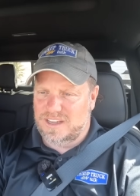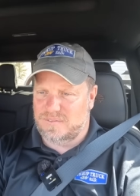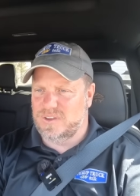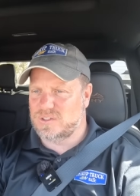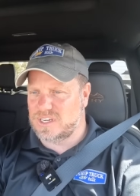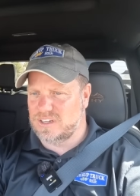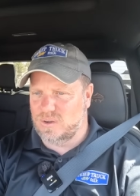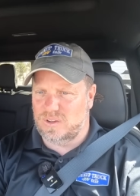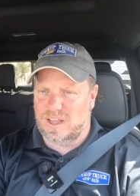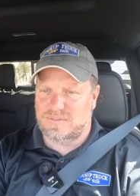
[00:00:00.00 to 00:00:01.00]
It feels like it can
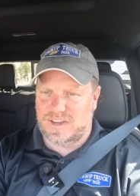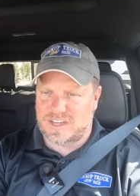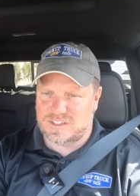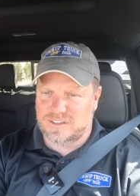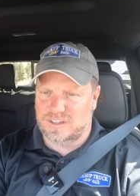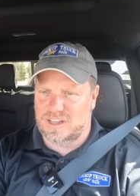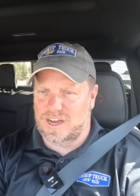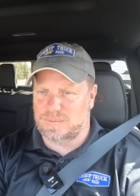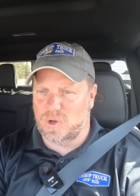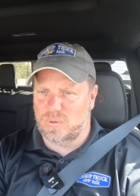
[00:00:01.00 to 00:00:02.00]
go a lot faster than that
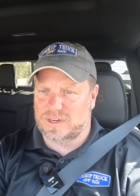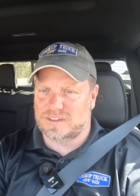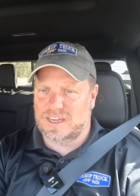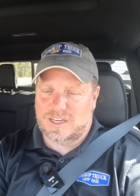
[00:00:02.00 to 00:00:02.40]
I'm going.